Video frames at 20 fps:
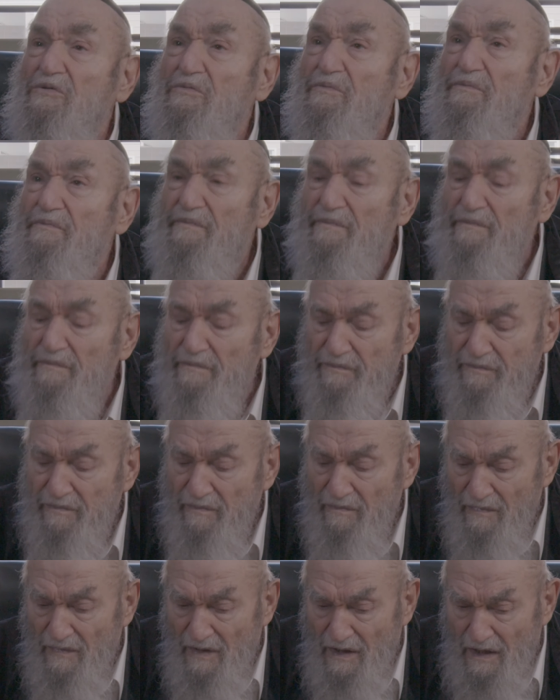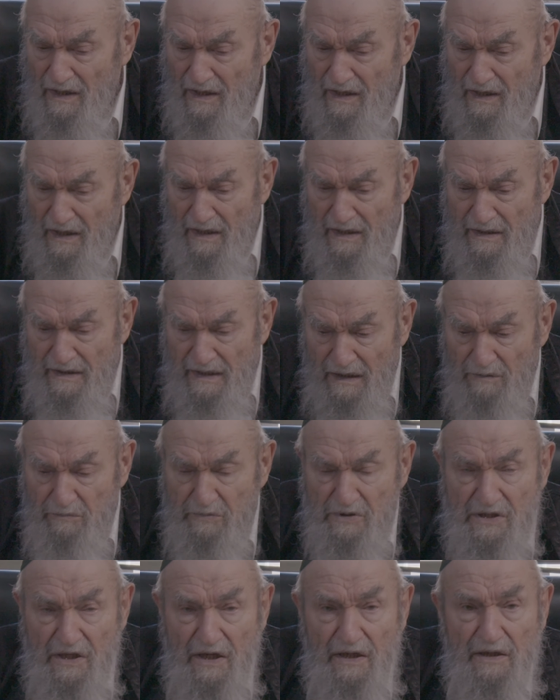you. That
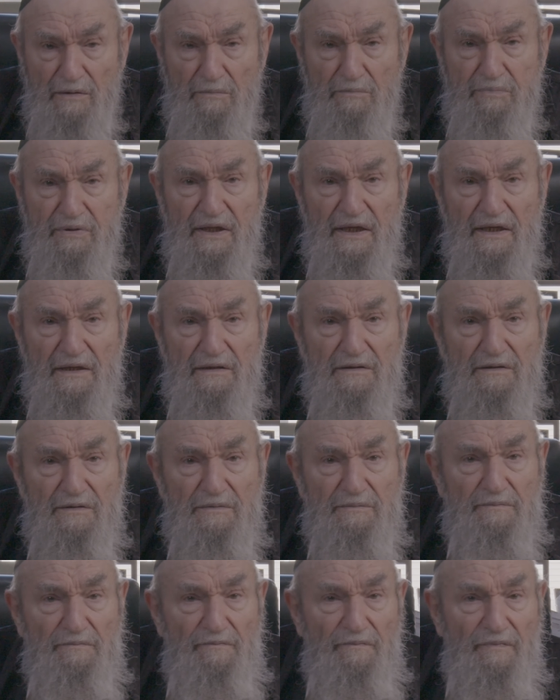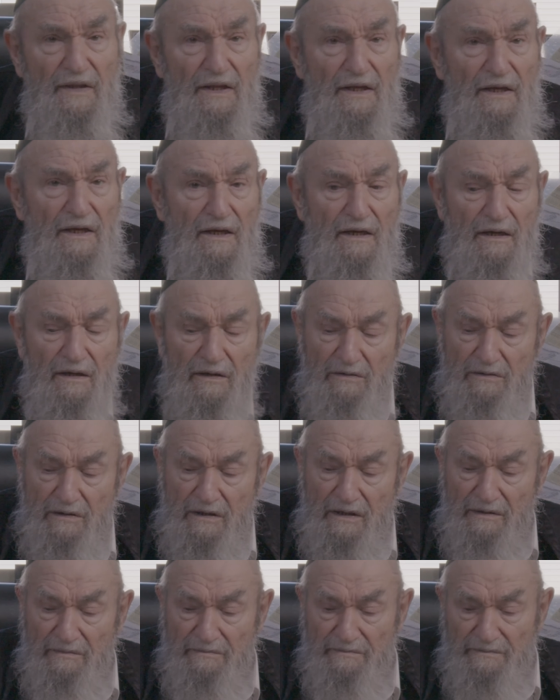was our complaint.
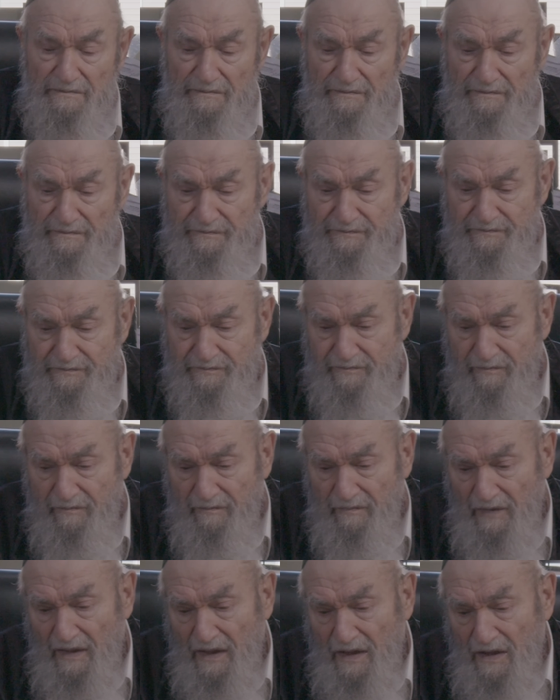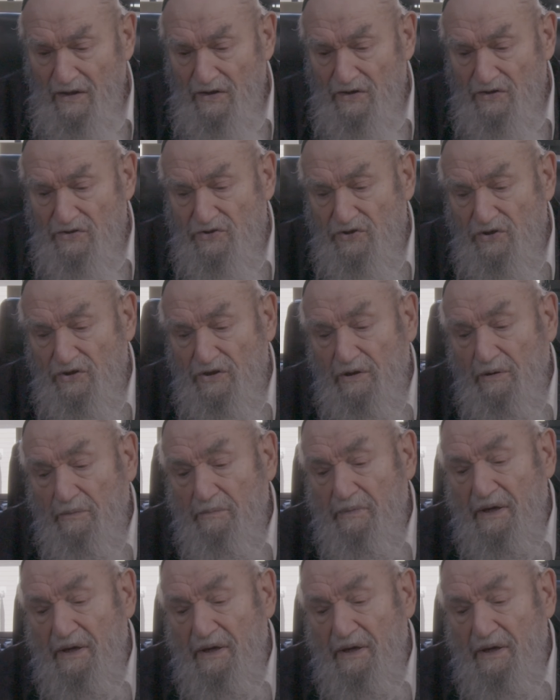Okay. So the